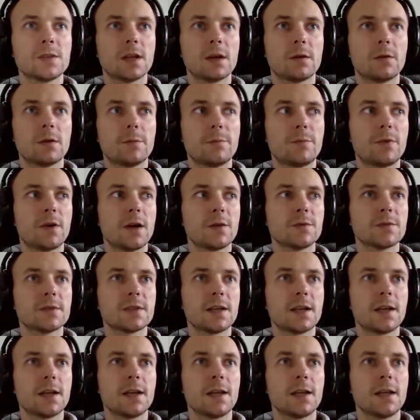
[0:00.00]
our
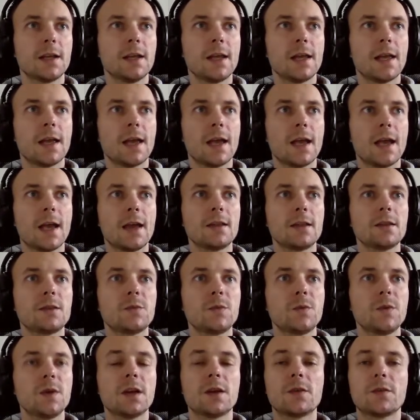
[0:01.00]
browser
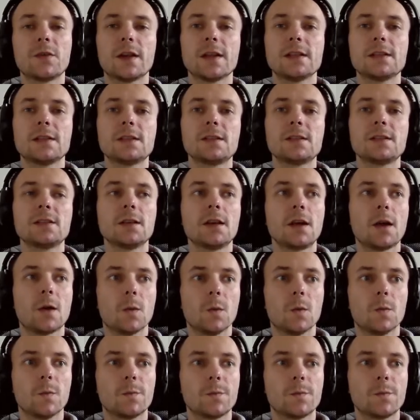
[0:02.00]
and we are ready to go.